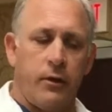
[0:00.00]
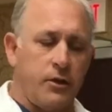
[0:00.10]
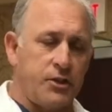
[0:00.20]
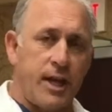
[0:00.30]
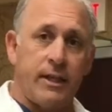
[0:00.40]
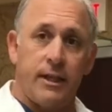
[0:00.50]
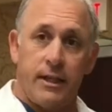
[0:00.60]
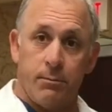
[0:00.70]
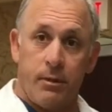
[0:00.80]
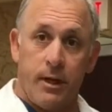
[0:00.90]
and the saline
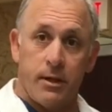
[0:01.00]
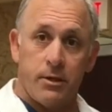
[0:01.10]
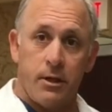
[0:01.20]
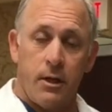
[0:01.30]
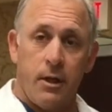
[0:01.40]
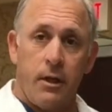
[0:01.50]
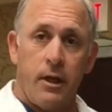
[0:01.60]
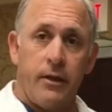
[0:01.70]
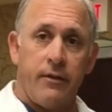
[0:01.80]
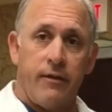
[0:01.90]
implants
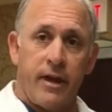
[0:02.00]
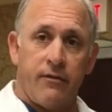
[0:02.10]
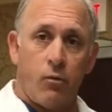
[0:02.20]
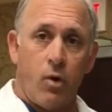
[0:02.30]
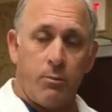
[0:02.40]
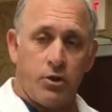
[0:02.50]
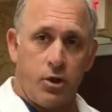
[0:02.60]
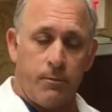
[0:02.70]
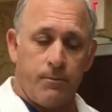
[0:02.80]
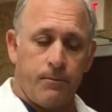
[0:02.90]
in the event of a rupture.